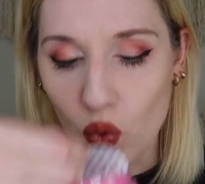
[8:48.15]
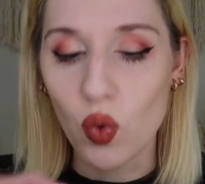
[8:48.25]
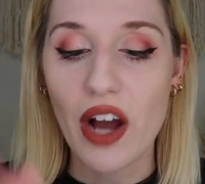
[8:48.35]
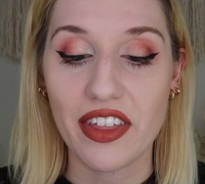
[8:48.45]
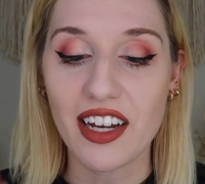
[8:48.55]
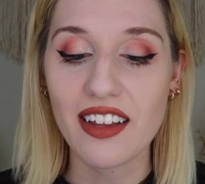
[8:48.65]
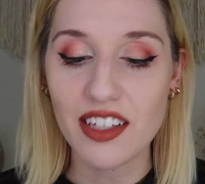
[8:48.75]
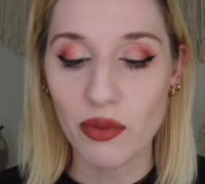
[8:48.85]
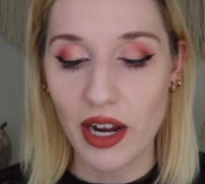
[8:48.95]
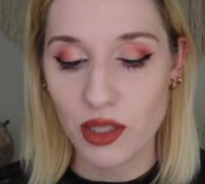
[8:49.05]
Ooh, I think I
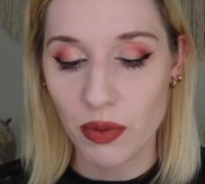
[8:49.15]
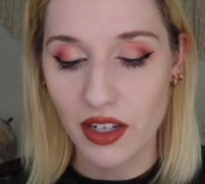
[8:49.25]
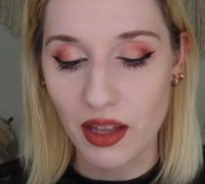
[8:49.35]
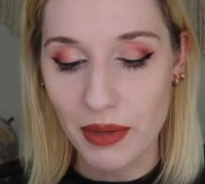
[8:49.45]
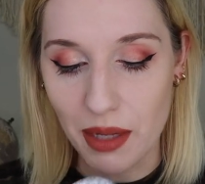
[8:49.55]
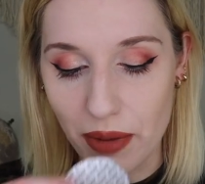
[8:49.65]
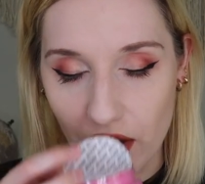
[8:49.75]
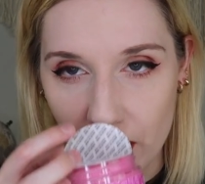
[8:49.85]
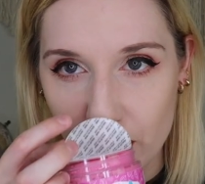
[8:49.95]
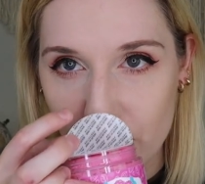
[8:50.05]
like the raspberry lemonade
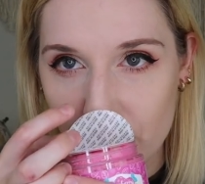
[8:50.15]
better,